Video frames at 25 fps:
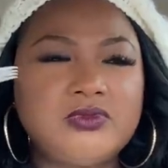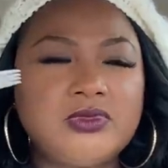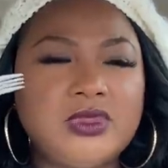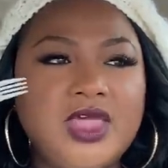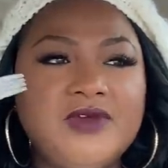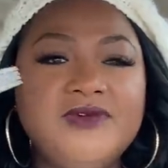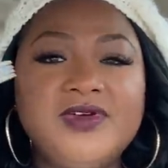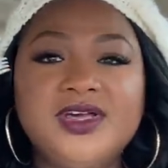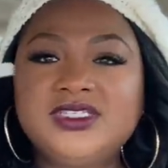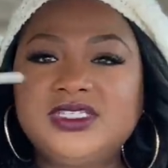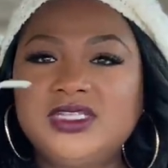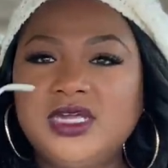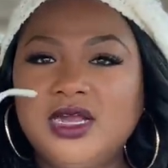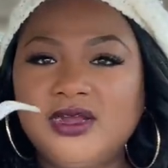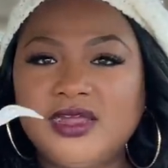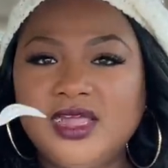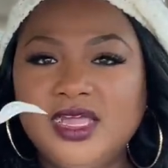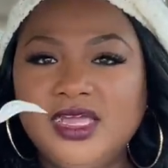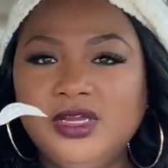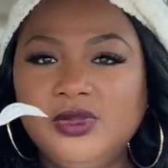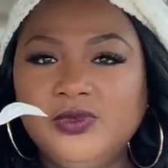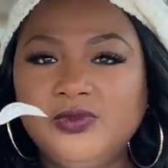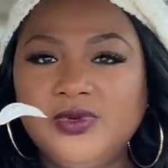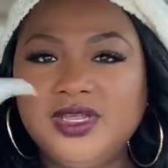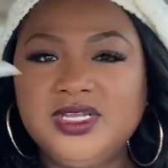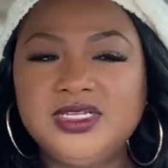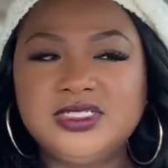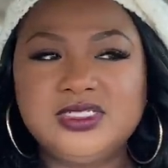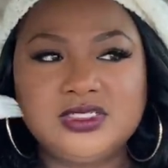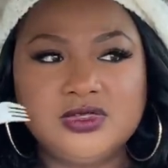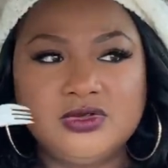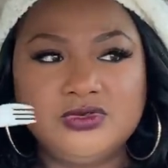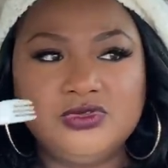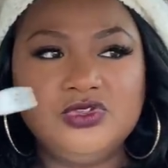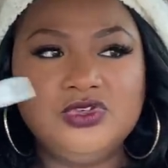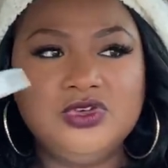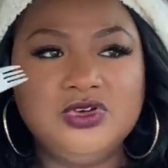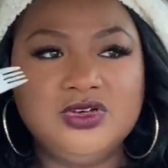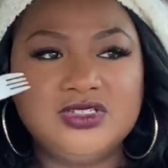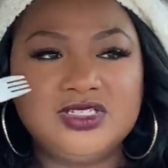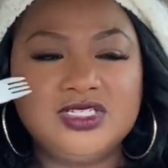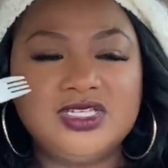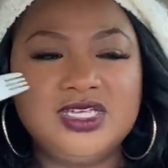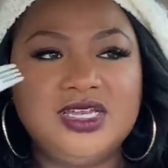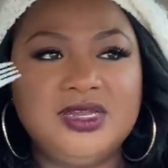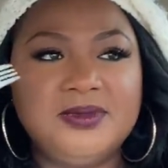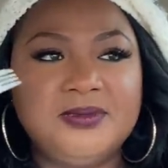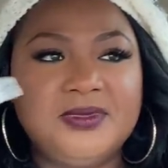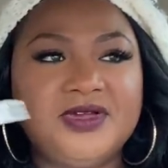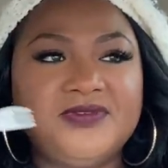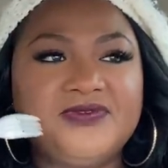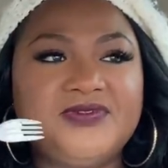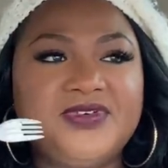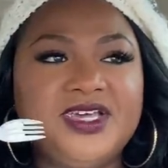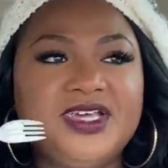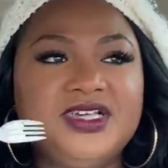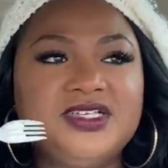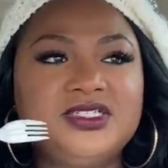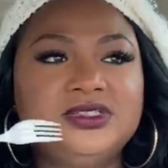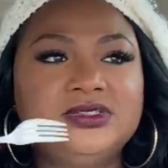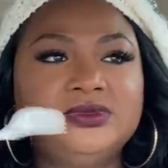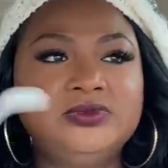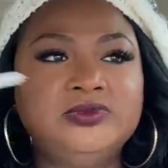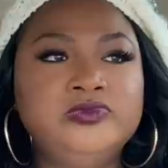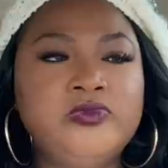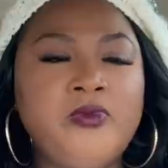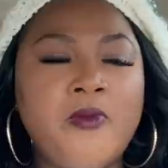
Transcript: If I start gaining weight, it's on, you're going to see it in my face,